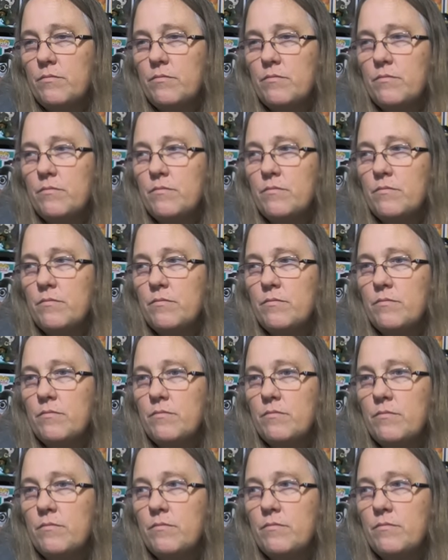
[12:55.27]

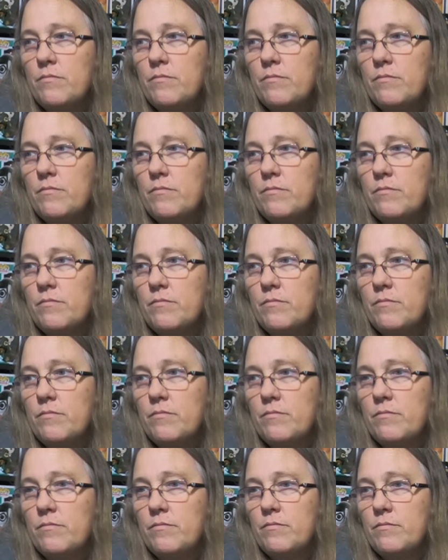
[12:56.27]

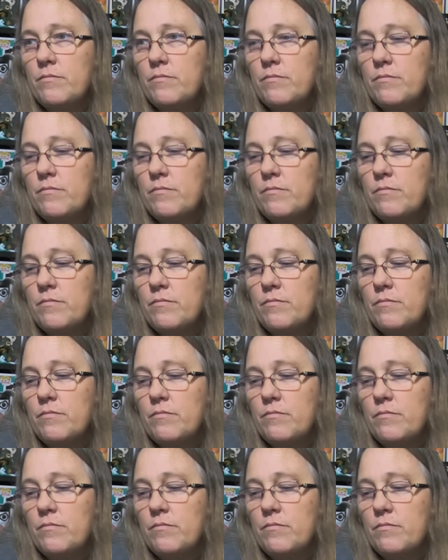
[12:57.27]

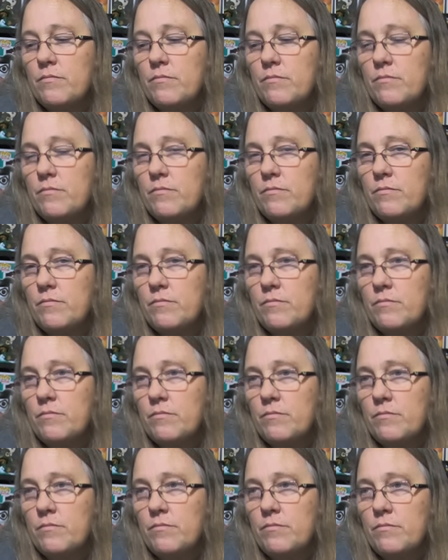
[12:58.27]

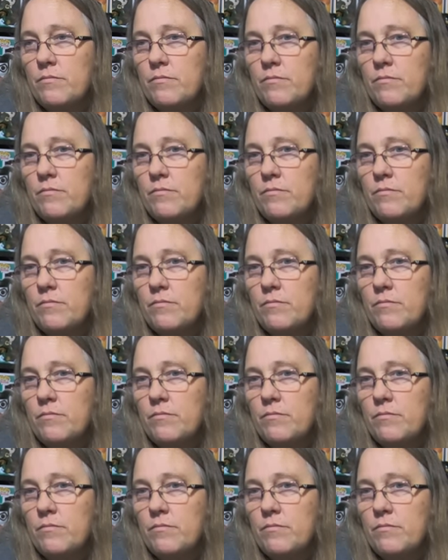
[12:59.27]
(silent)